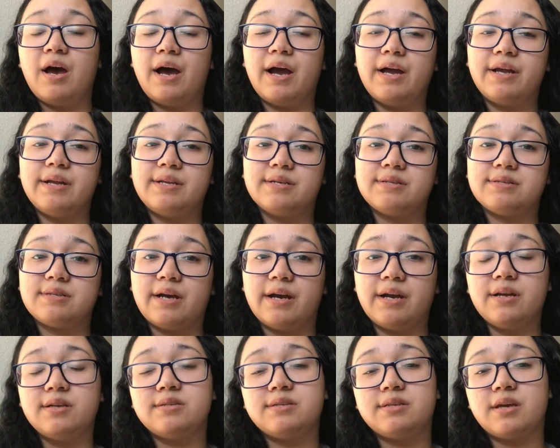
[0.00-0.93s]
I
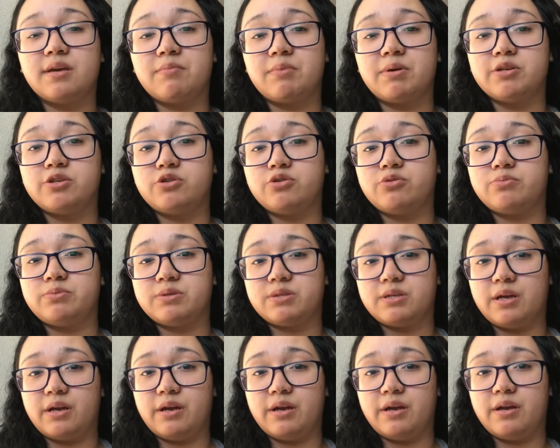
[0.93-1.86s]
decided to get my tubes
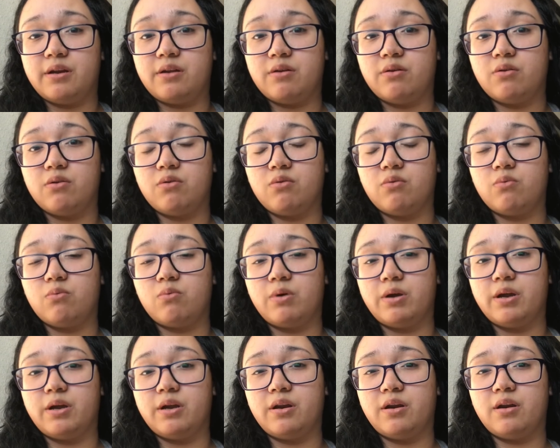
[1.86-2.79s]
tied
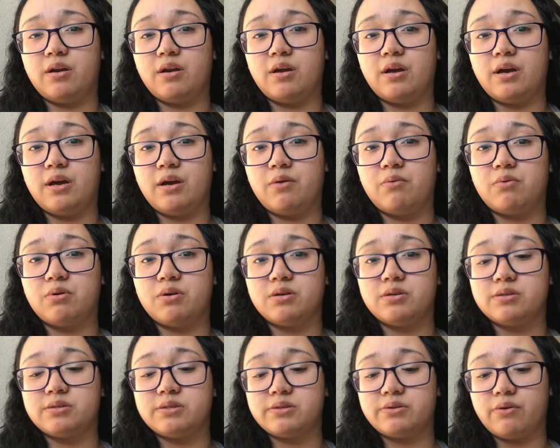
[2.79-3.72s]
when I
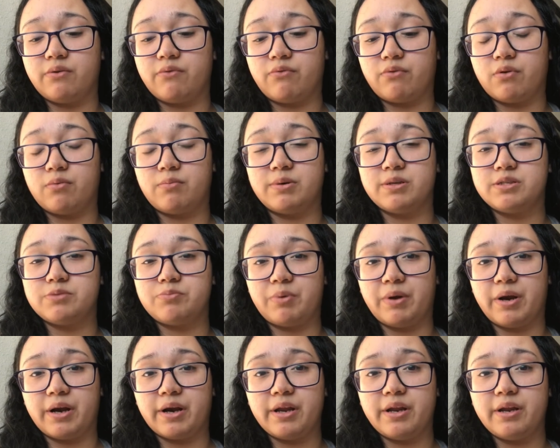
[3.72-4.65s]
was four months
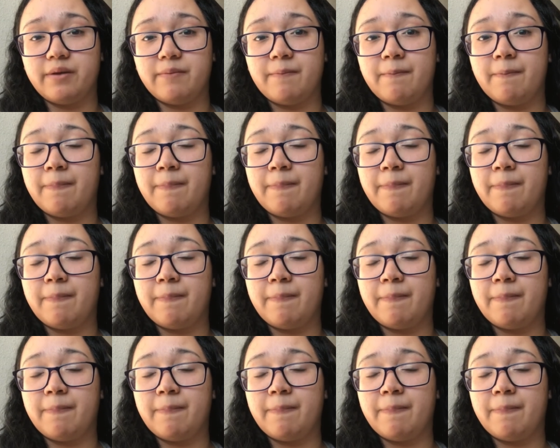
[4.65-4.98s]
pregnant